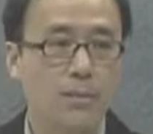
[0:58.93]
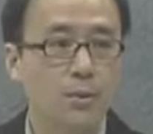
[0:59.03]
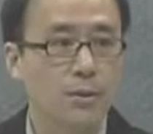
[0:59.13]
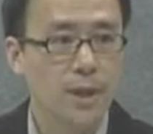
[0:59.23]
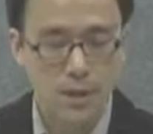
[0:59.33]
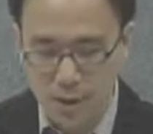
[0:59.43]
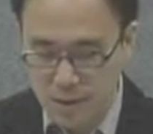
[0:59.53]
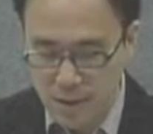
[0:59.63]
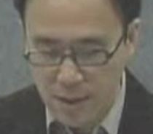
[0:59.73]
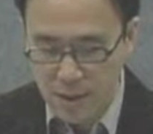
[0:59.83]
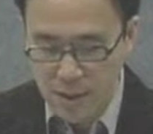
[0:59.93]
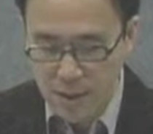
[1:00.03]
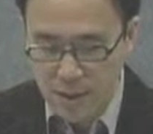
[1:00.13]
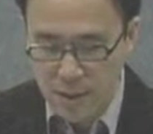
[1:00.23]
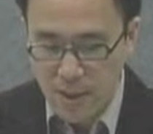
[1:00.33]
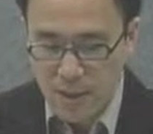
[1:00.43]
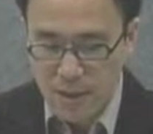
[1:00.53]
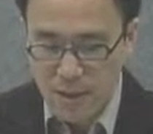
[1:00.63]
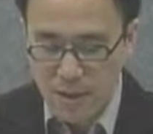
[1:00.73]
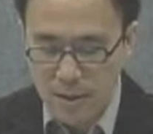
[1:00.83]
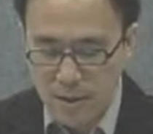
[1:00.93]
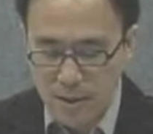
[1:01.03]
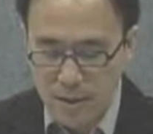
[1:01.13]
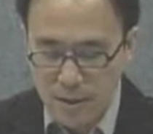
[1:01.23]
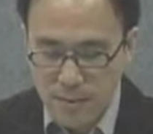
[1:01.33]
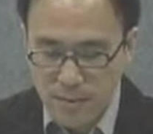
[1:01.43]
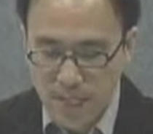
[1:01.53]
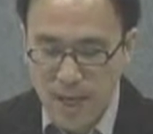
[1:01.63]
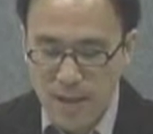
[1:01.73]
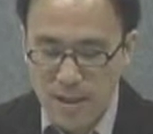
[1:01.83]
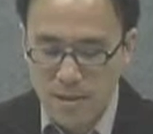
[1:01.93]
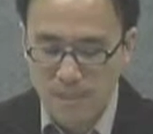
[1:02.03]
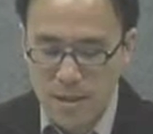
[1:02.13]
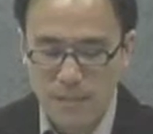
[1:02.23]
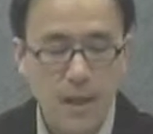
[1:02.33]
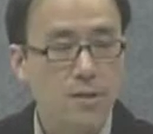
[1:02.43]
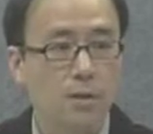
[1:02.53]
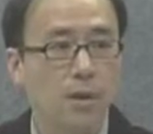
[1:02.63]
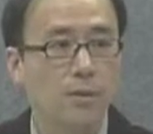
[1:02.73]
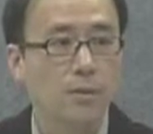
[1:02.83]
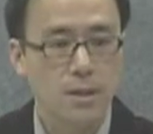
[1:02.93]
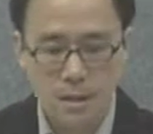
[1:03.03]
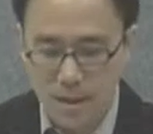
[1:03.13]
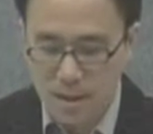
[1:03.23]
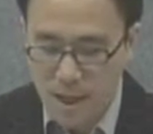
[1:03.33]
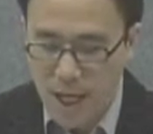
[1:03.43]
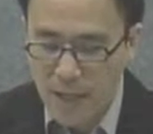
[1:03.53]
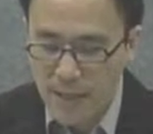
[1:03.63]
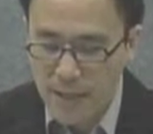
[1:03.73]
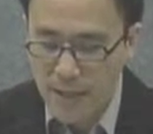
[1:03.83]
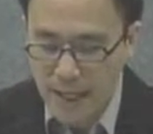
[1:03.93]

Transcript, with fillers: and protection uh, mechanisms based on contributed